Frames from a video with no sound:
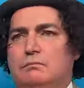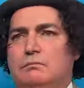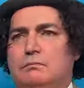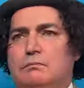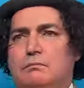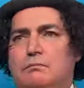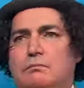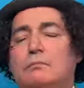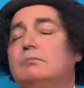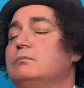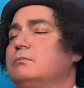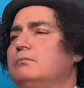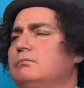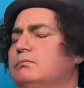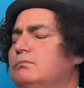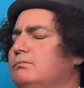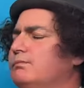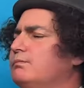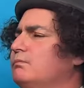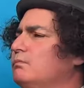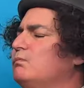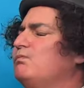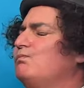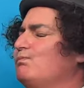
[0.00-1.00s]

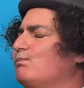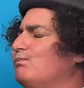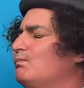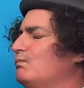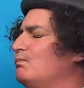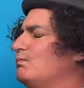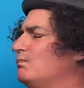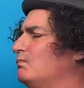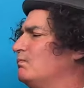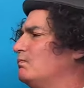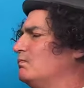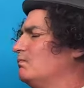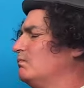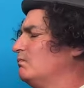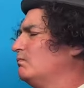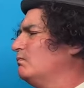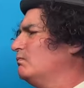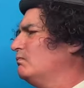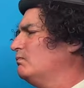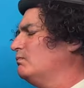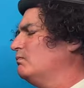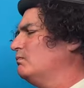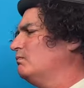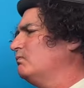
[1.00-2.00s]

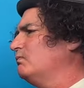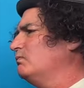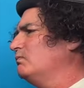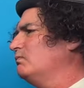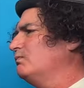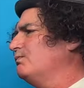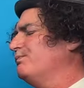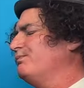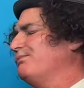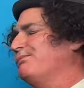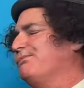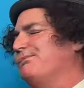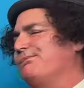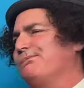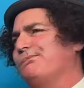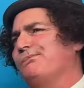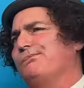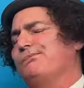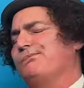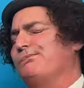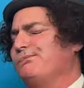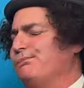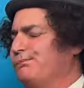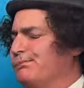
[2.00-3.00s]

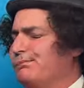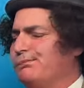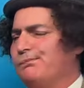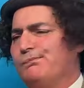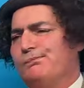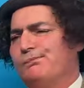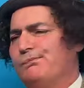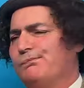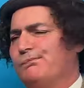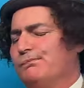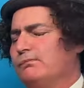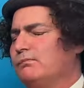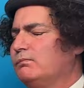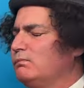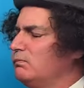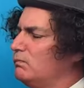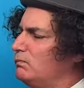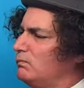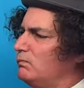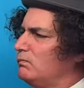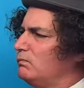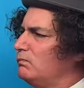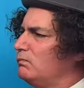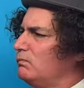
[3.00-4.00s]

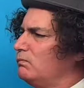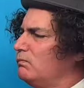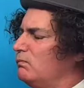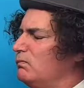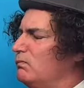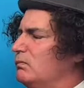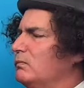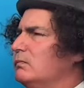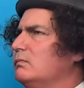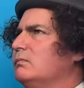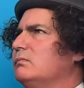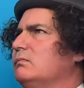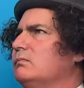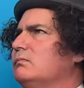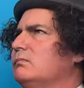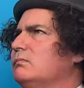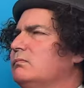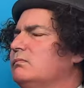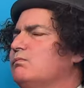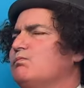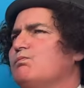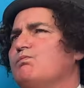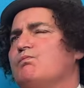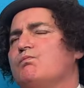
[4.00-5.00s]

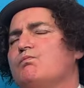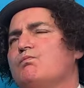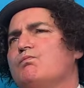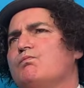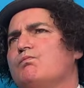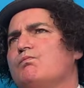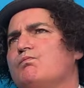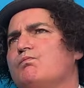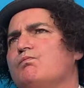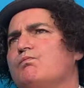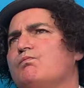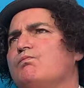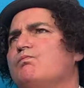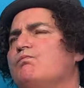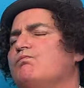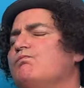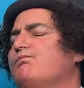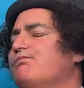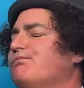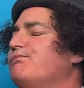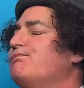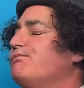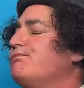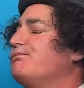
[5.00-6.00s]

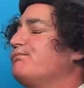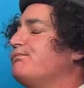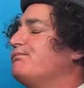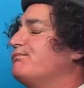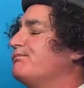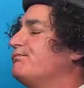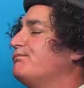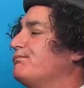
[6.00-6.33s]
(not speaking)